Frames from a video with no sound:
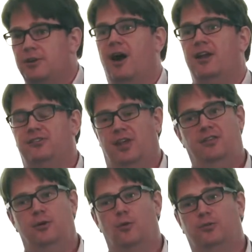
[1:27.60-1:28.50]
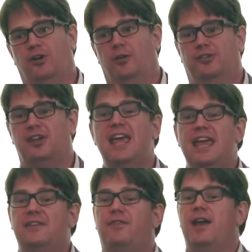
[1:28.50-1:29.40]
night, saying the Autons. And
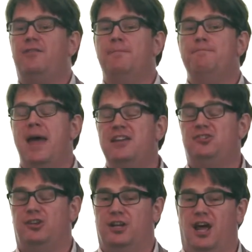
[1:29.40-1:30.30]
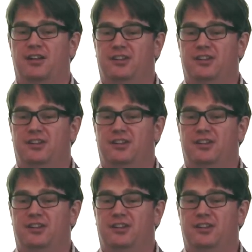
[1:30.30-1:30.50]
if I even mention